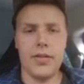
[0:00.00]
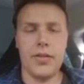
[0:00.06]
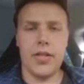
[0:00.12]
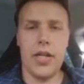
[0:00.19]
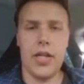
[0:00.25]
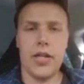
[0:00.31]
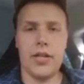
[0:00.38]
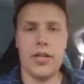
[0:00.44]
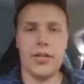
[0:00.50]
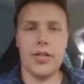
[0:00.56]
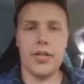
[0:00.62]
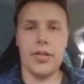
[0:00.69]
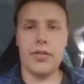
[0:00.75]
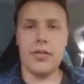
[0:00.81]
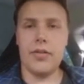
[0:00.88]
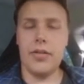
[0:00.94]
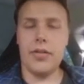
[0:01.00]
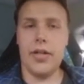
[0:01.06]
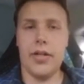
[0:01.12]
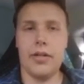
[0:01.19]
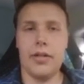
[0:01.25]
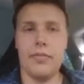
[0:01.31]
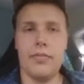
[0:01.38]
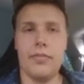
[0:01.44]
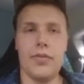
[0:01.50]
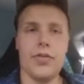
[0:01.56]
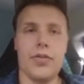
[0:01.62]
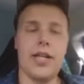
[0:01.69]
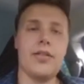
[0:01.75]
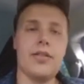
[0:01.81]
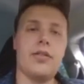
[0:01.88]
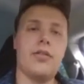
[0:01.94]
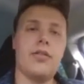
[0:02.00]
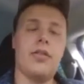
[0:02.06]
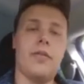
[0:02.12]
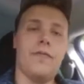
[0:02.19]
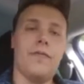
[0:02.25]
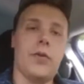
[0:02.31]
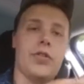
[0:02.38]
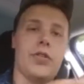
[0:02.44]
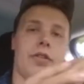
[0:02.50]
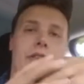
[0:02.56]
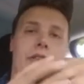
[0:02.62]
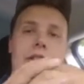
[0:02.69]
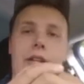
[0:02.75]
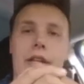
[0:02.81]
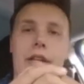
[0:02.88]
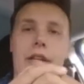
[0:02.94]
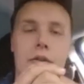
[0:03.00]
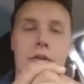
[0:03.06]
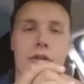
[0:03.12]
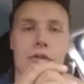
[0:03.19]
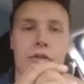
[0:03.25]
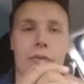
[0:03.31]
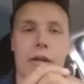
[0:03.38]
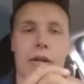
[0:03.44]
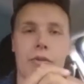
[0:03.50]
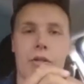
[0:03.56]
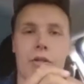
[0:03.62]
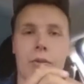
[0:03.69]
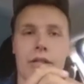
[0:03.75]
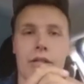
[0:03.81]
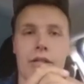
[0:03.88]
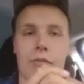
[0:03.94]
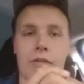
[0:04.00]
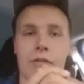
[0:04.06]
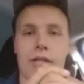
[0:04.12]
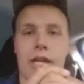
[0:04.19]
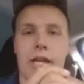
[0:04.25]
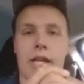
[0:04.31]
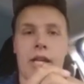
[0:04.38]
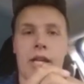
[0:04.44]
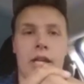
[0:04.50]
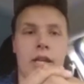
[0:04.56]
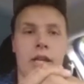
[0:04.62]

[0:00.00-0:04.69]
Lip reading: And so that's the first thing that I noticed when I was doing this, was that